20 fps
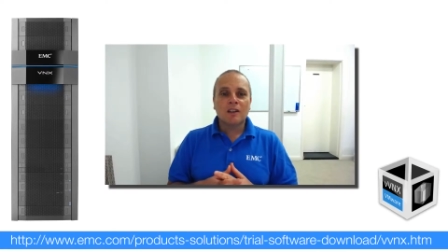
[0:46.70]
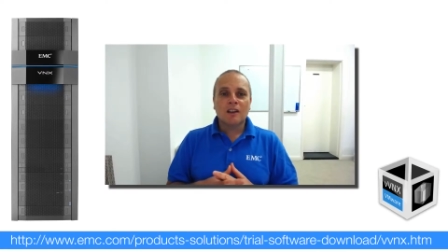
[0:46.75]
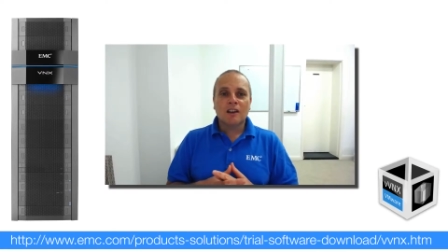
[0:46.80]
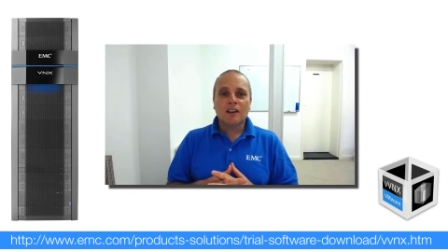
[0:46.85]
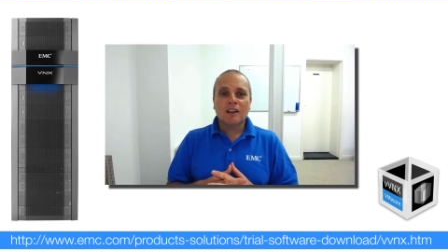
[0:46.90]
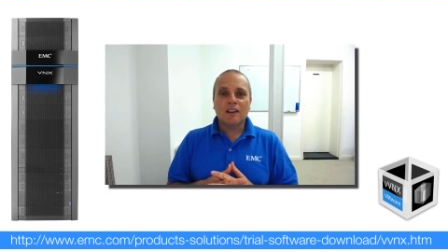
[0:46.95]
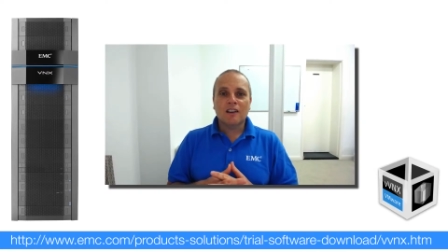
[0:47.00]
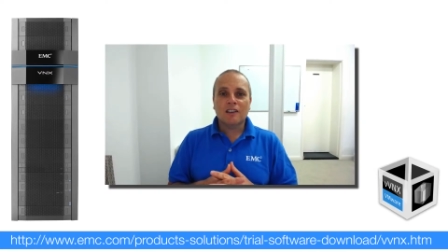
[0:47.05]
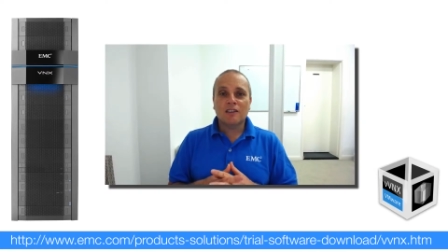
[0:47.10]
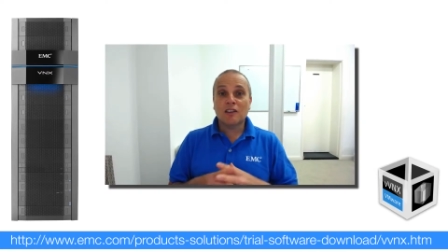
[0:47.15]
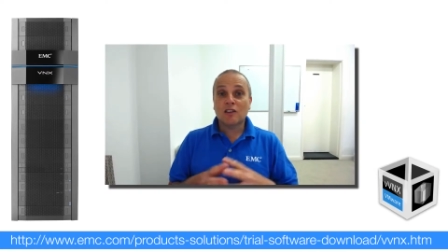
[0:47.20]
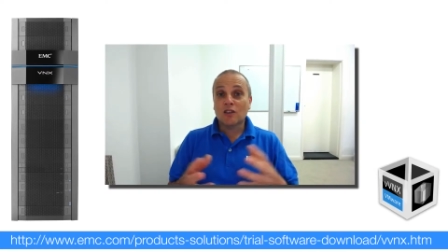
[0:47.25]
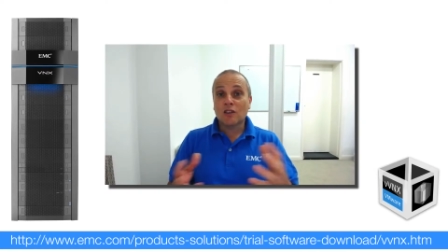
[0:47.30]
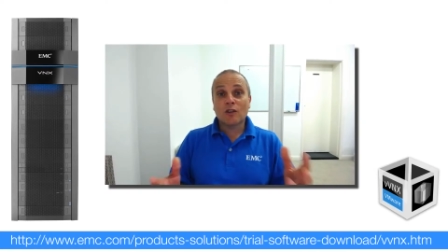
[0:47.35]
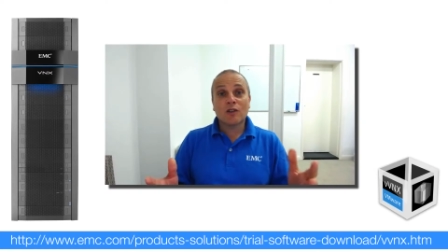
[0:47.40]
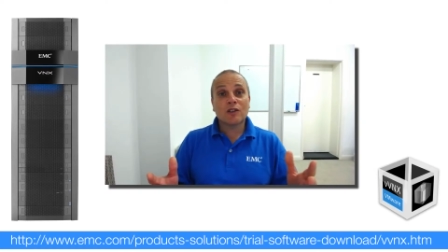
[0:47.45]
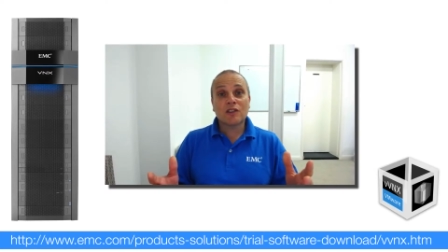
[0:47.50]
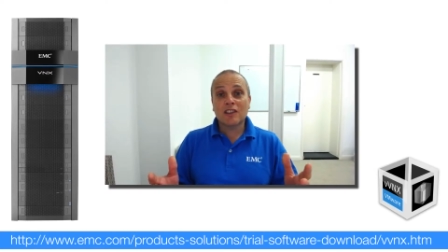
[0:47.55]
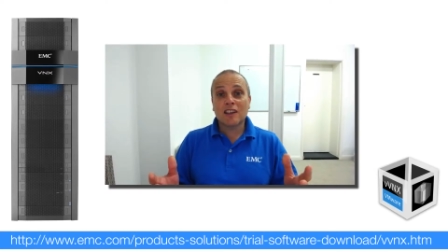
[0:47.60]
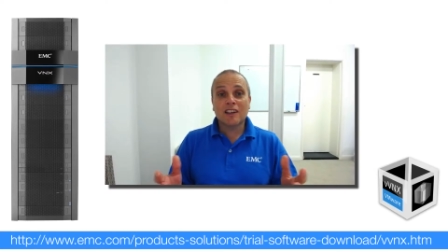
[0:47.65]
uh, it doesn't
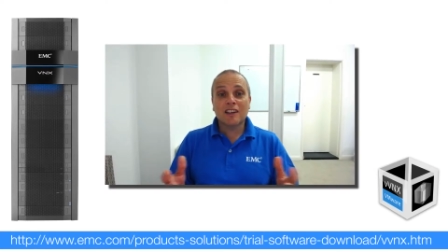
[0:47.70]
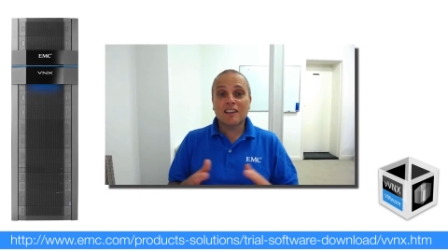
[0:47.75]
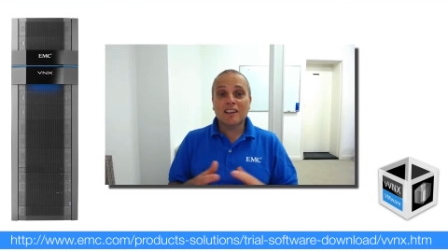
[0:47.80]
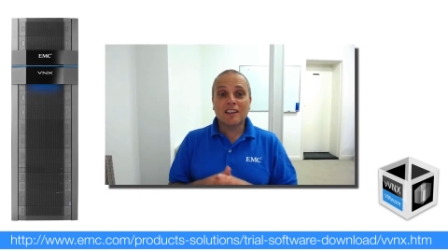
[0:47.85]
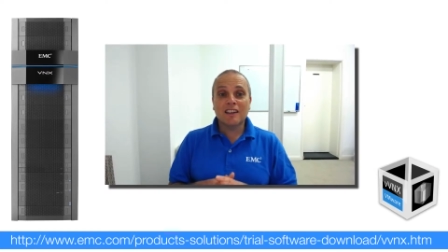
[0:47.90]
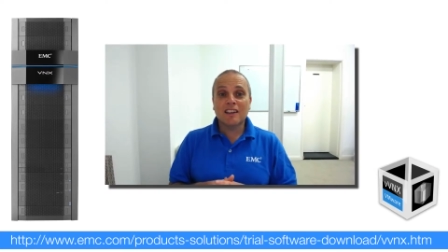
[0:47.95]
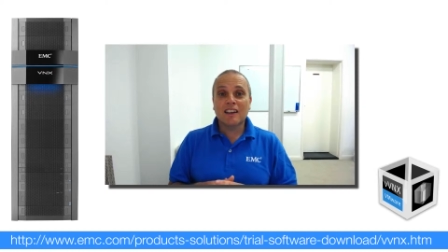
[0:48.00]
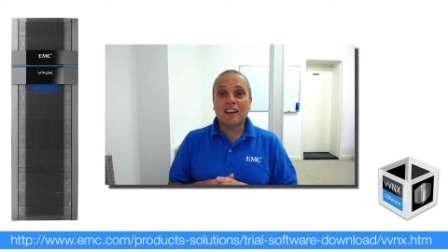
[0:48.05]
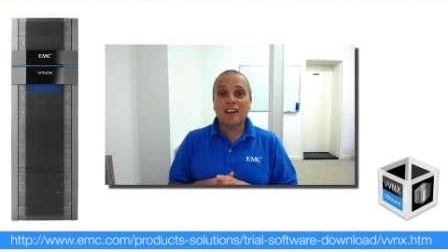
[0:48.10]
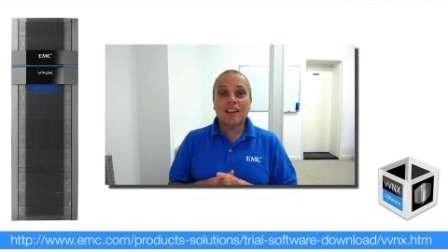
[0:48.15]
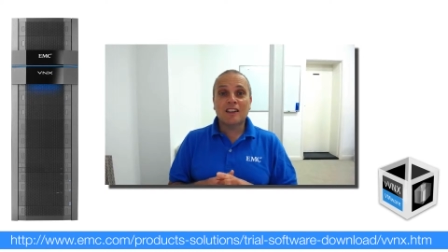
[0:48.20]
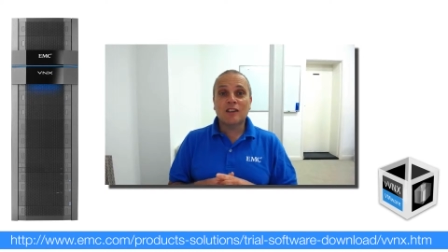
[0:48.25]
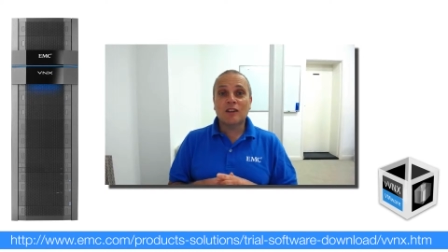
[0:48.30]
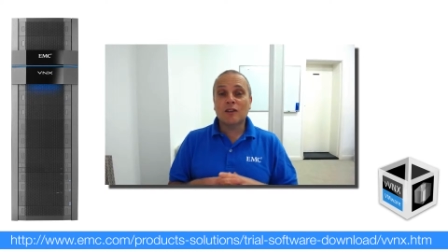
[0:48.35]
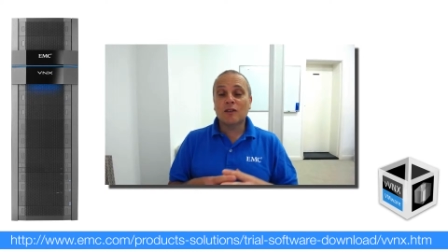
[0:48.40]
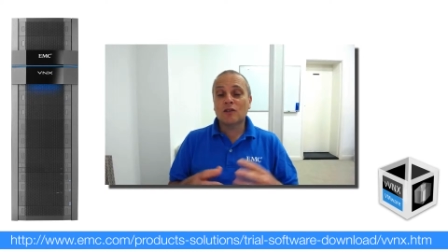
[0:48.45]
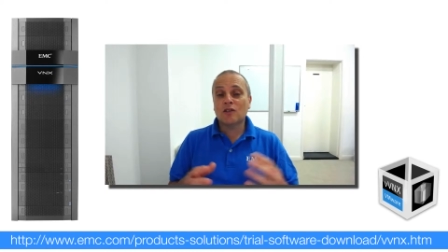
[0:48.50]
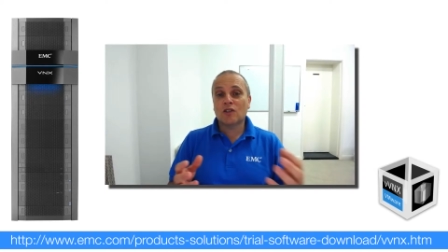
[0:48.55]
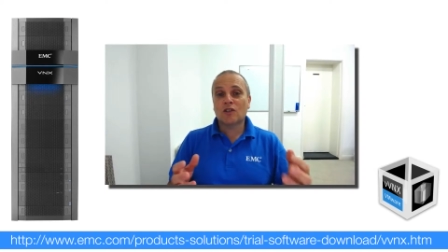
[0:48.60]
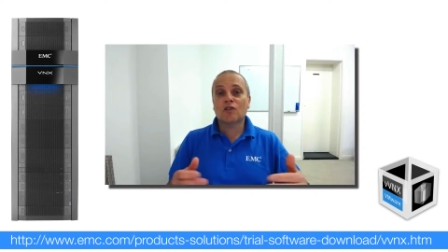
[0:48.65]
cost anything again, you
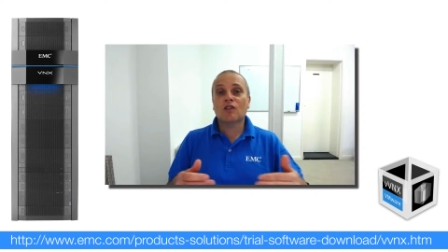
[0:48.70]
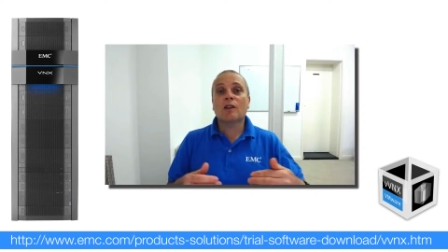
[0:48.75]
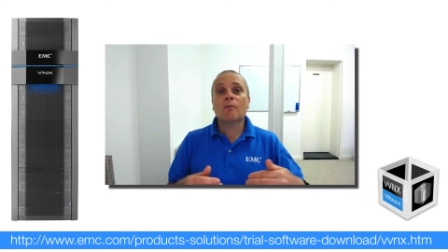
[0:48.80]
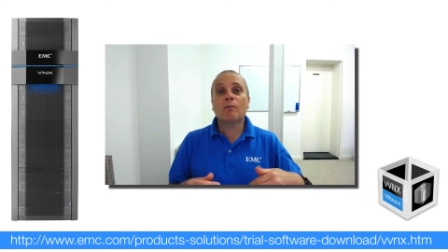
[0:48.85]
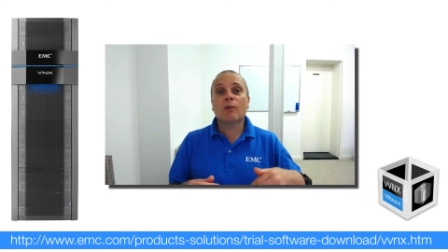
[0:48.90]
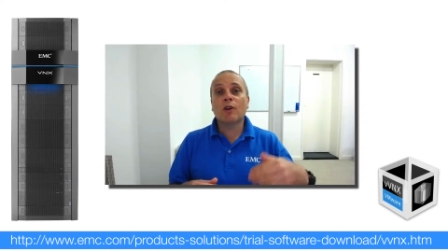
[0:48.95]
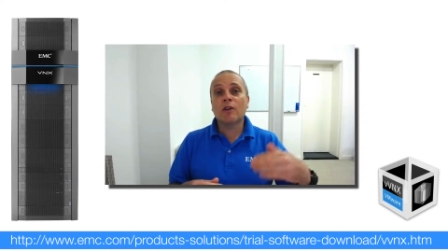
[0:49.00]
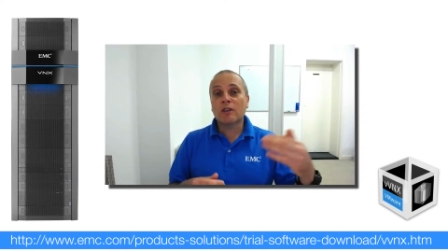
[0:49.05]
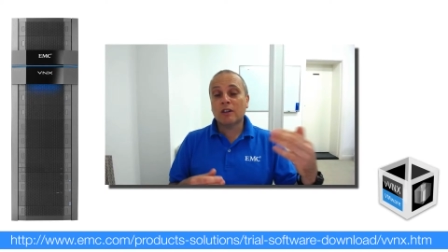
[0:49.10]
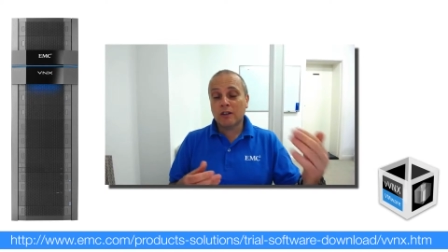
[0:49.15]
know, just jump on,